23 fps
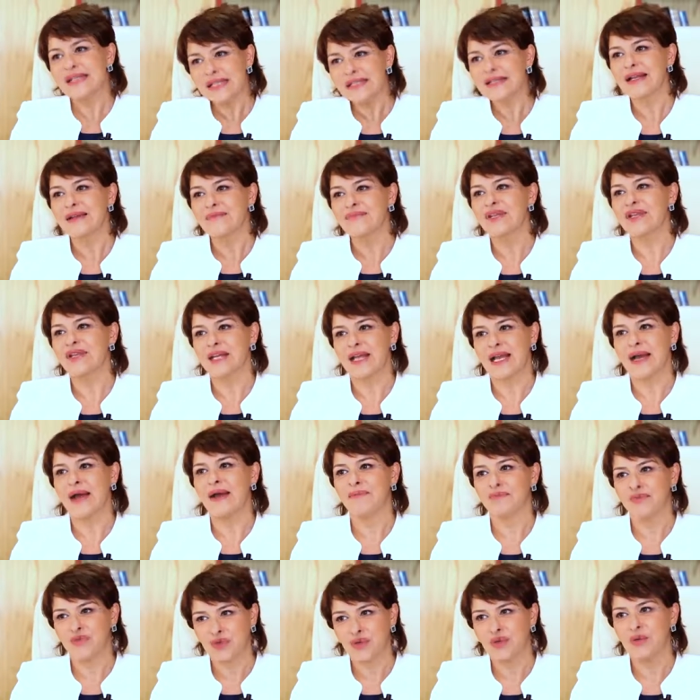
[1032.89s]
something
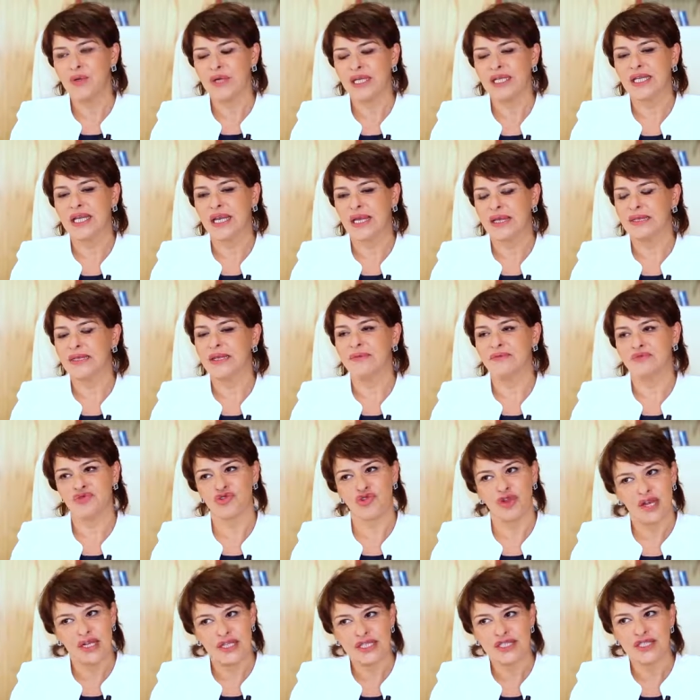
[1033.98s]
I'm doing, and I'm
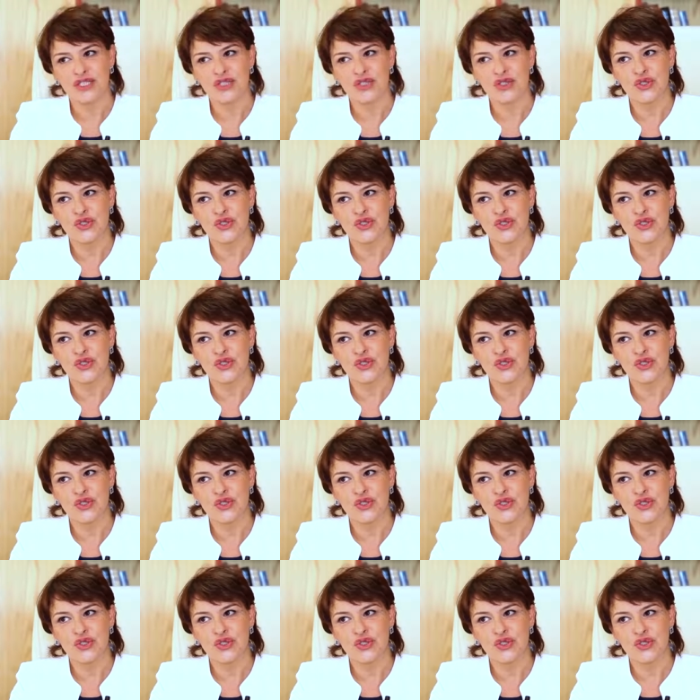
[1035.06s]
trying